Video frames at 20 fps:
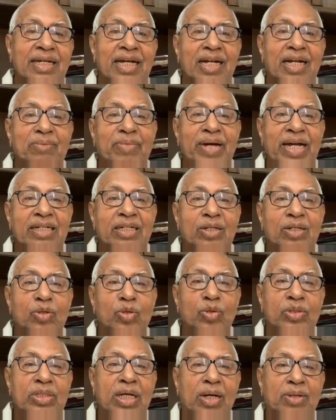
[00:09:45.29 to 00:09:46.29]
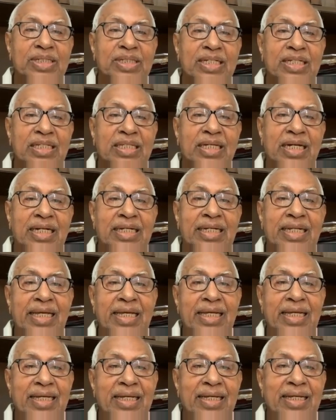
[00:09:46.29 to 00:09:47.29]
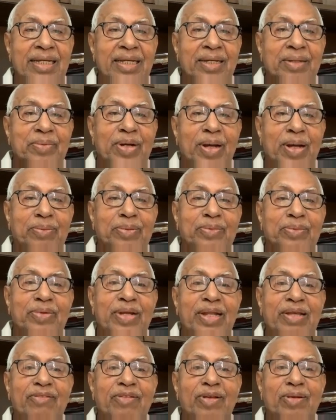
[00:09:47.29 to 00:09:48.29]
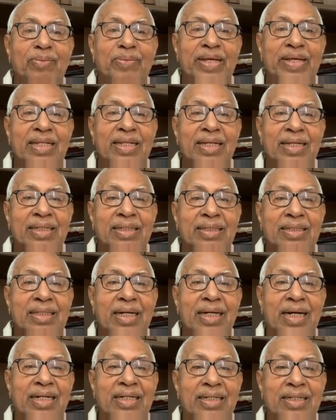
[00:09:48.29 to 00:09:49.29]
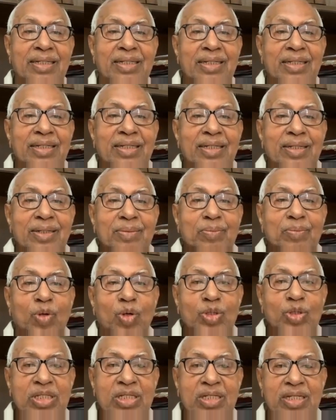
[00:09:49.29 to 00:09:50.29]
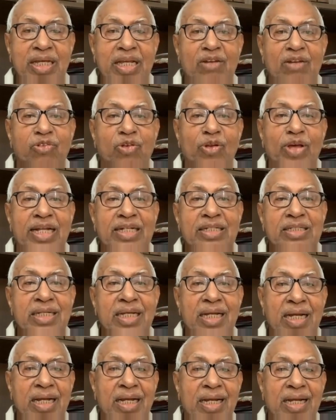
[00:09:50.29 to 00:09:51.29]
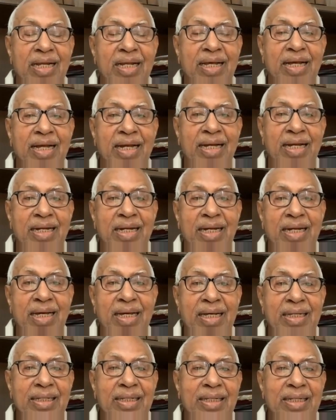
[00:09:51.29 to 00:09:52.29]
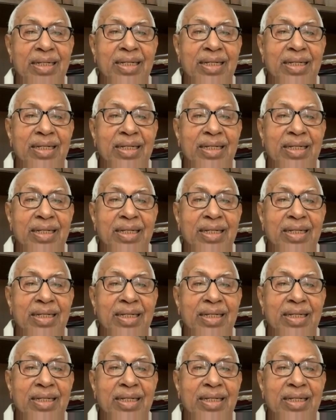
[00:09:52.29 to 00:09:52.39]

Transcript: And by 2030, probably will be the 3rd most influential and the